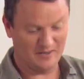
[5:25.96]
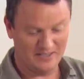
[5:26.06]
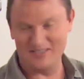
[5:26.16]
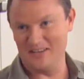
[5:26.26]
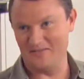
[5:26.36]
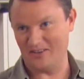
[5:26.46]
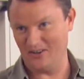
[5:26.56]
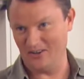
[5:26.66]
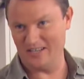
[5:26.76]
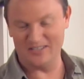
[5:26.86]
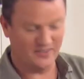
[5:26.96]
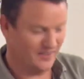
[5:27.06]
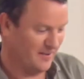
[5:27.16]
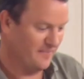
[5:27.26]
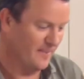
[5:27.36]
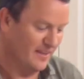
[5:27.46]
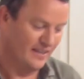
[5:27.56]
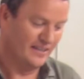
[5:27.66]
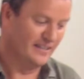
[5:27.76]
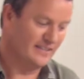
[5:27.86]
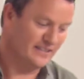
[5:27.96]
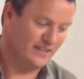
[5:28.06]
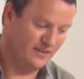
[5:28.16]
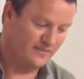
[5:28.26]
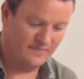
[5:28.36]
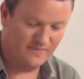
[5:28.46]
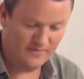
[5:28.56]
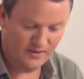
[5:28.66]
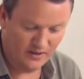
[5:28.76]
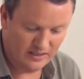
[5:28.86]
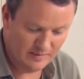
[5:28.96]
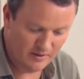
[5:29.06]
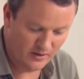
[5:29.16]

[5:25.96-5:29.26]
we're going to serve the cookies on there. So the cookies have been